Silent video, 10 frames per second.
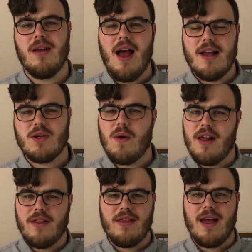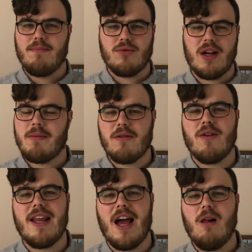And so while they're trying to be
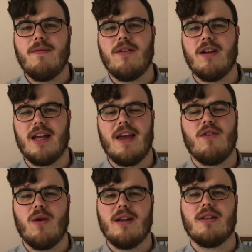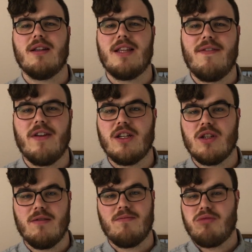really helpful and give you a definition
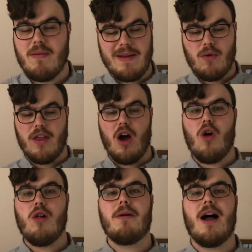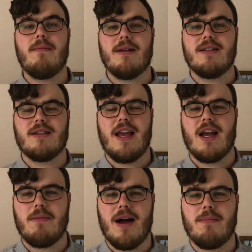of probably what the whole Bible is saying
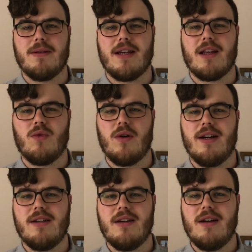about a particular word,